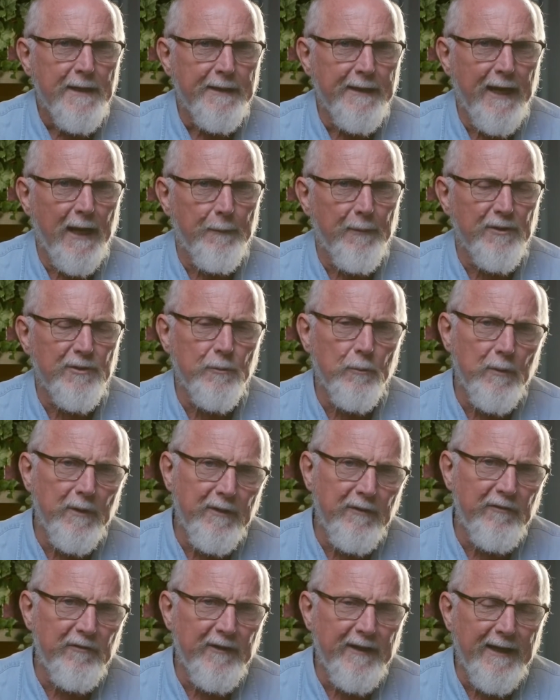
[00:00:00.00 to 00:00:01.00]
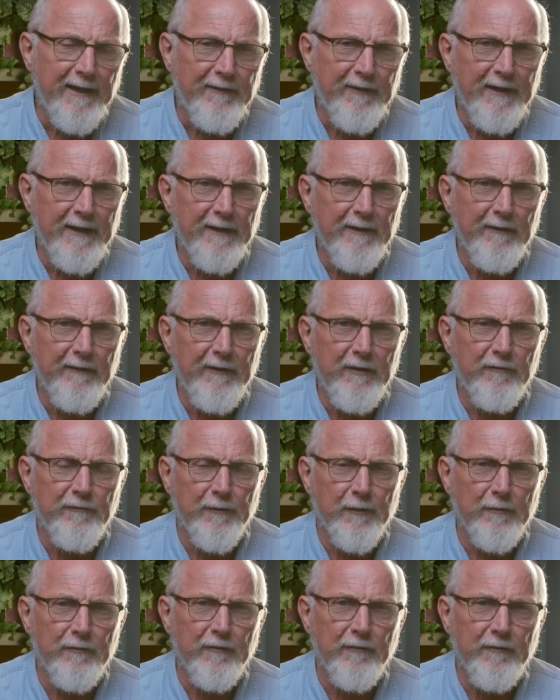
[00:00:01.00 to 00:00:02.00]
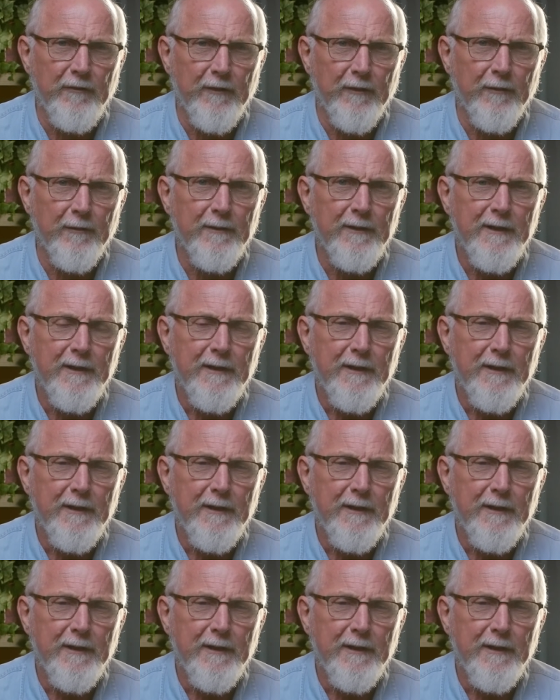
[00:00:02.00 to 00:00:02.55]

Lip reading: Now, but you will see at the end of these verses here